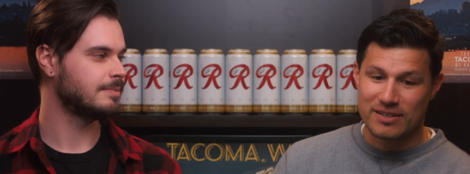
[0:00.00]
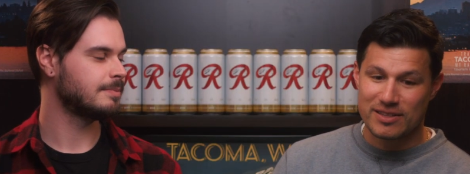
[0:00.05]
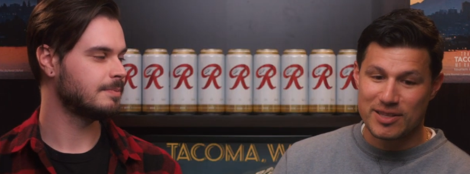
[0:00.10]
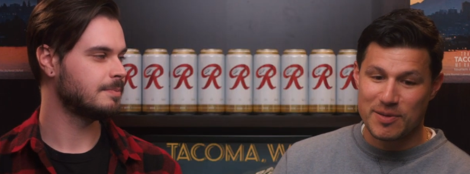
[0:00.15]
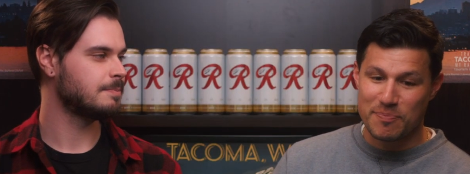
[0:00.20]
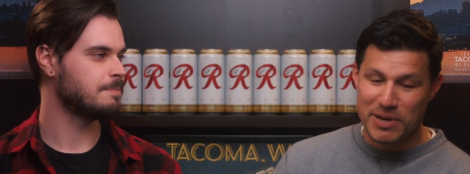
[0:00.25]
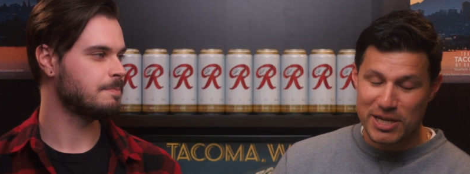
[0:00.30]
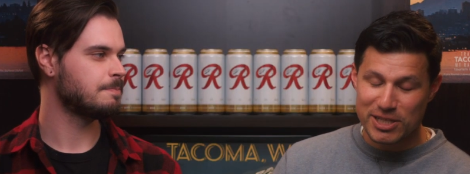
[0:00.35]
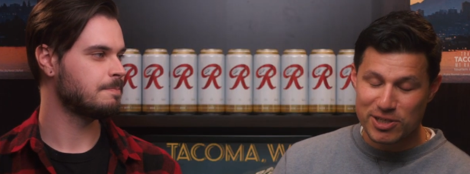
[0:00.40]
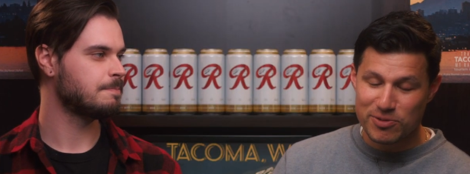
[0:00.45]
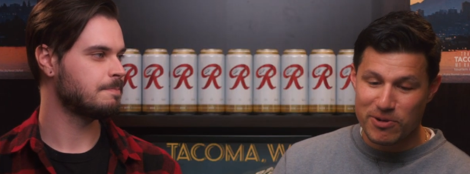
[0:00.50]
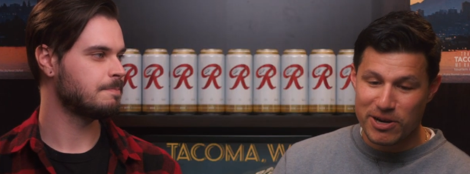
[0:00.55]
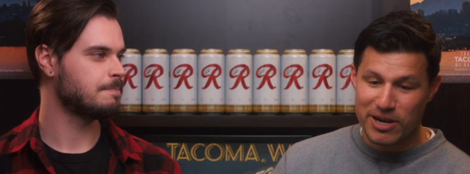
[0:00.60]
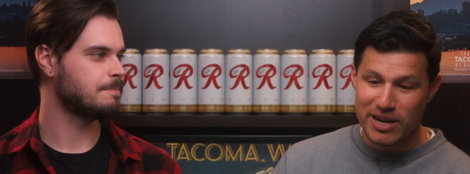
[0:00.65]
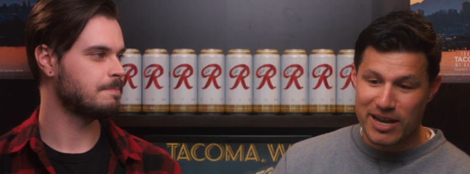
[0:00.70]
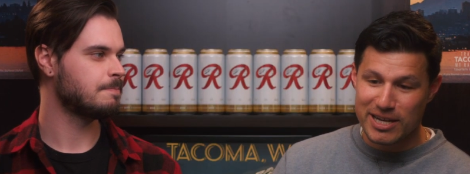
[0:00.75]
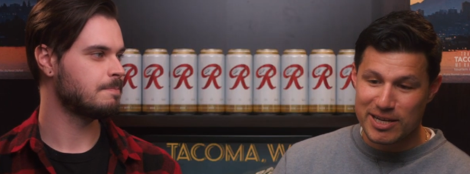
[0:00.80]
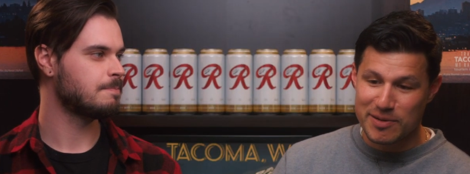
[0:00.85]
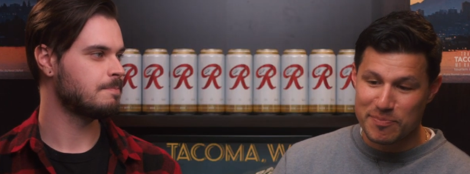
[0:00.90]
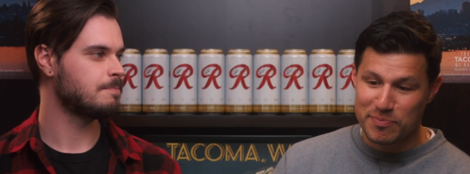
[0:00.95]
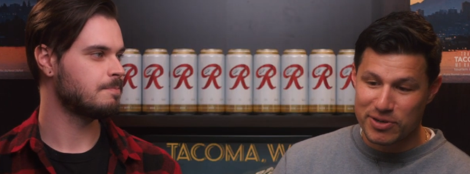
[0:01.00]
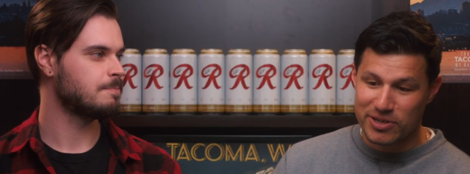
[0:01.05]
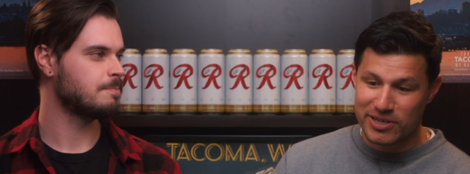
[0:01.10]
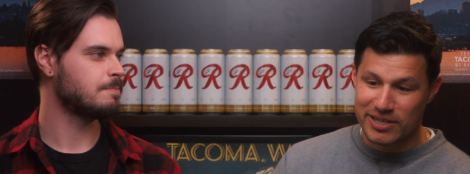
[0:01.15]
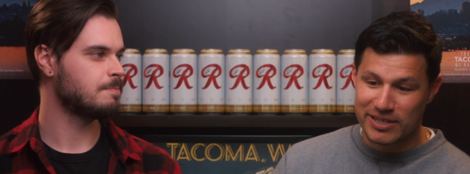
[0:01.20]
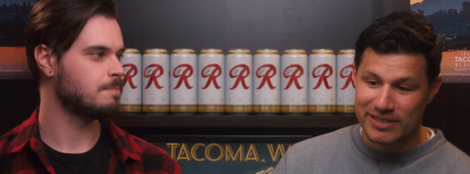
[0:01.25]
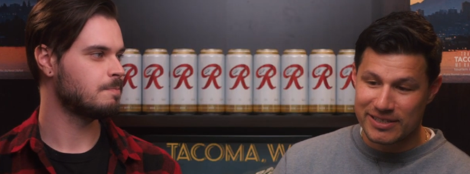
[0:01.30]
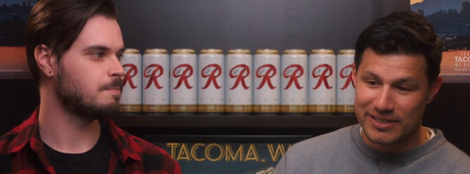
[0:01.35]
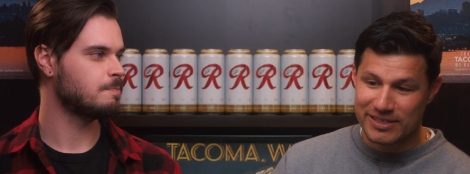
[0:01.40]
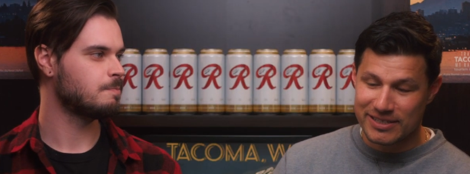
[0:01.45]
Speaker 1: the best way I can
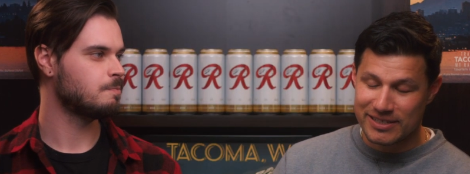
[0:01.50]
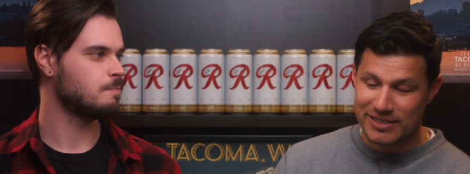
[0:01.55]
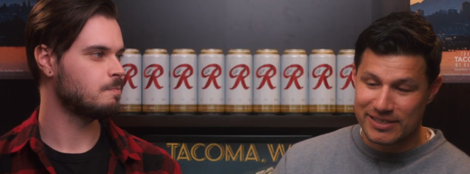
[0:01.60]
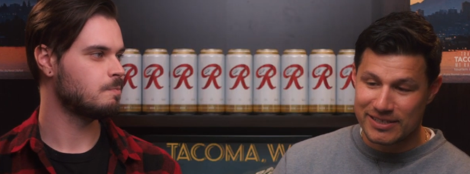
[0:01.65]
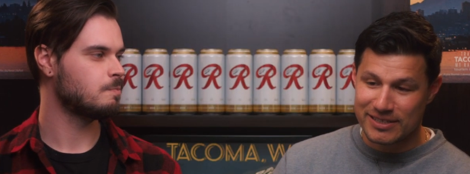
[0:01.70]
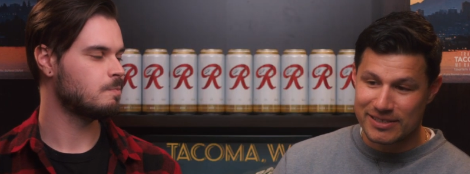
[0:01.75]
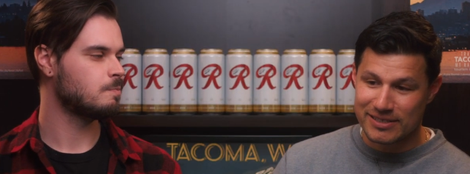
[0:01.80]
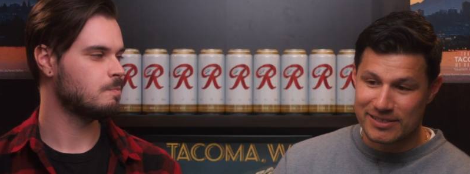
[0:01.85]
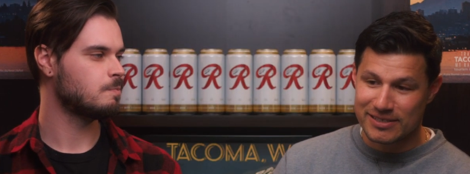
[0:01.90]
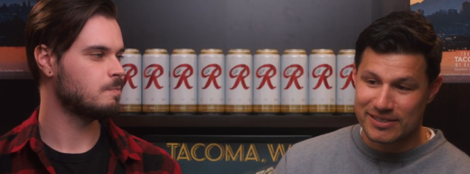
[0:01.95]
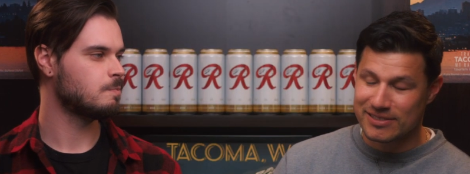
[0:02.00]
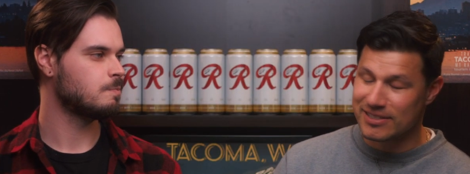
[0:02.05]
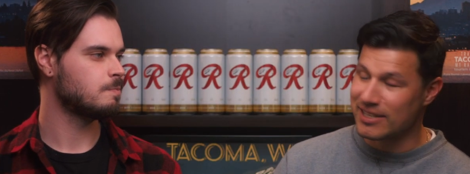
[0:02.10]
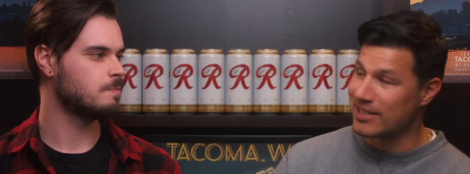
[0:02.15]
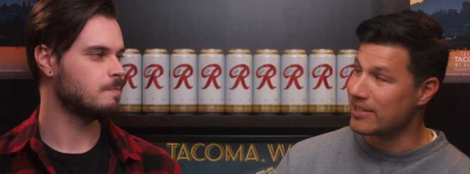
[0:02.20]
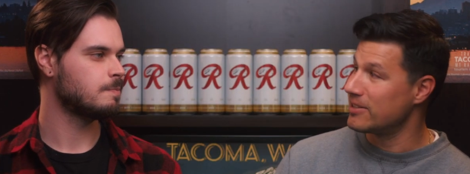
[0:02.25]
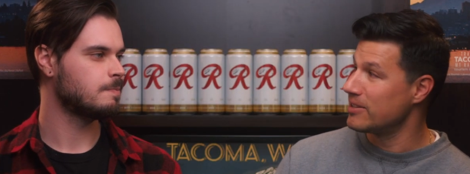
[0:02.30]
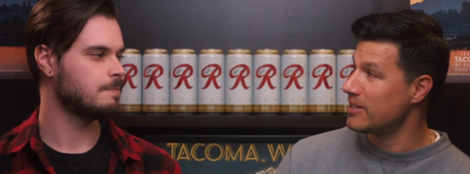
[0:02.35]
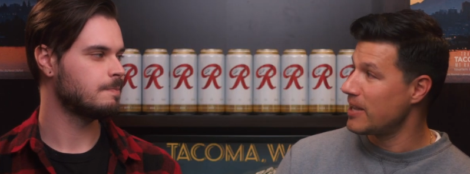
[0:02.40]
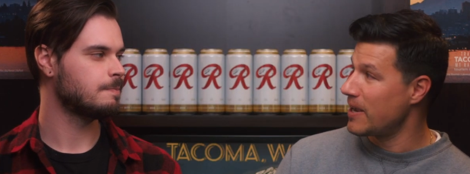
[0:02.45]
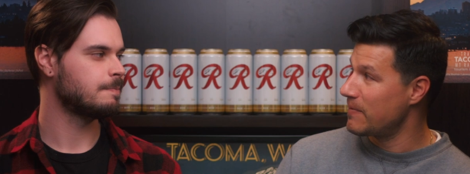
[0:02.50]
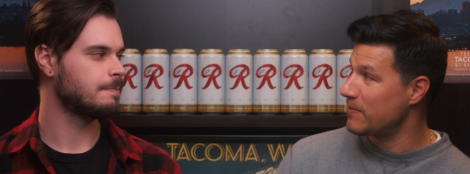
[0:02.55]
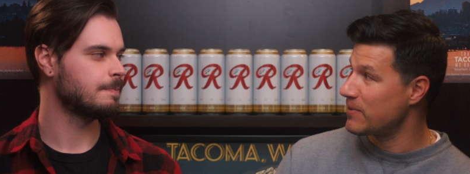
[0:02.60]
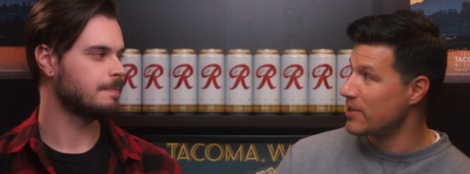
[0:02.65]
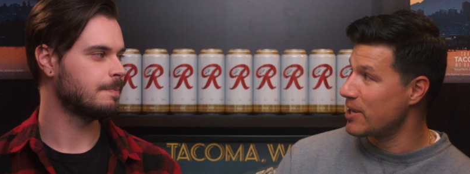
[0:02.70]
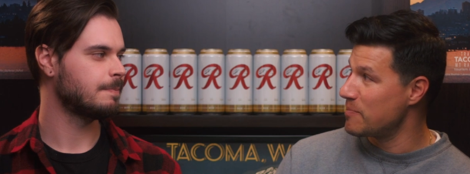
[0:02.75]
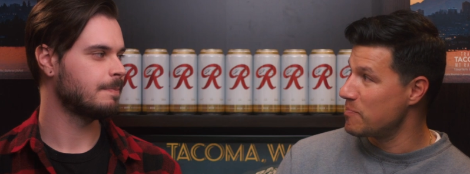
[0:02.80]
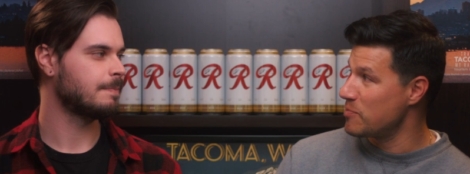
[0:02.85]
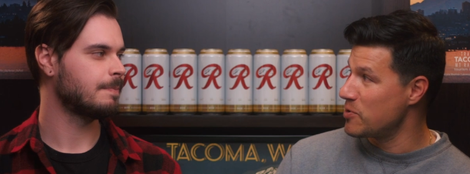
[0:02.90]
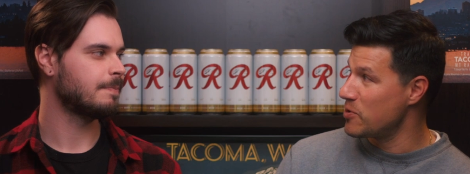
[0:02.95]
put it is it's like a
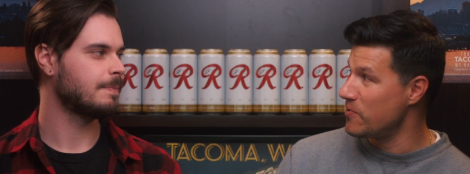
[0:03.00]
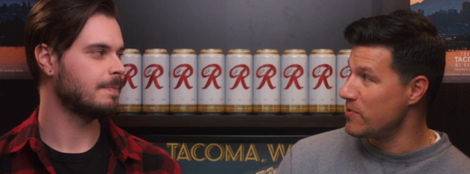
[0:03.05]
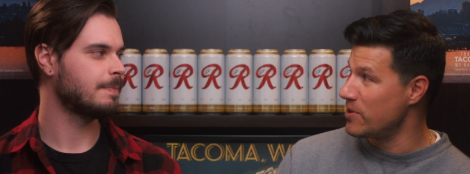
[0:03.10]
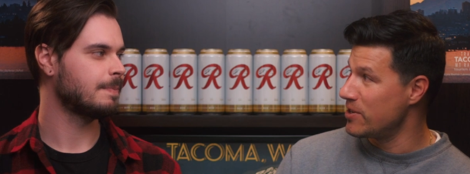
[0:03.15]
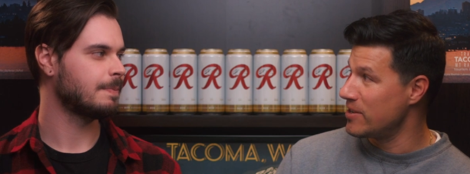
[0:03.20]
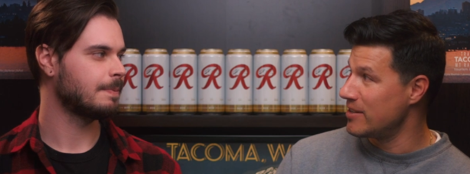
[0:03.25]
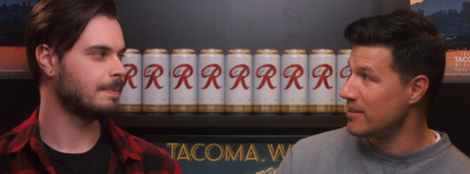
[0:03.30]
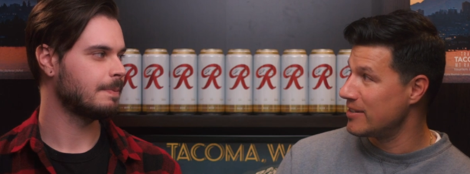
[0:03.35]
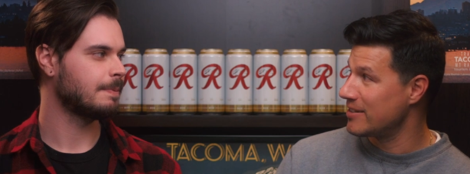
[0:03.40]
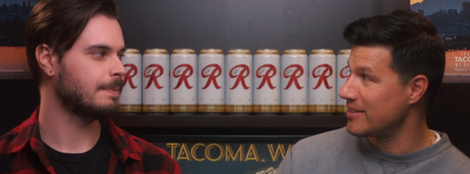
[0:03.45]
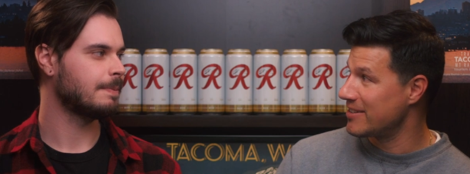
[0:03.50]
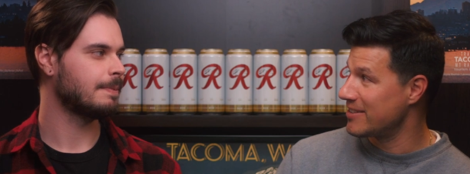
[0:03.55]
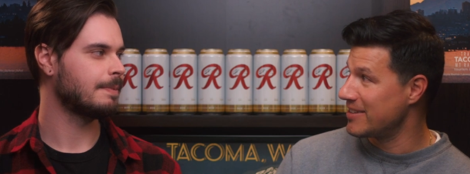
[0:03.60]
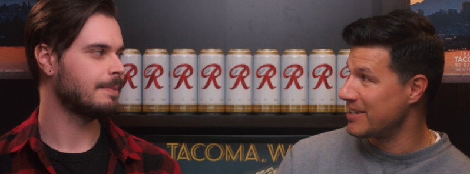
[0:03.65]
Lifetime movie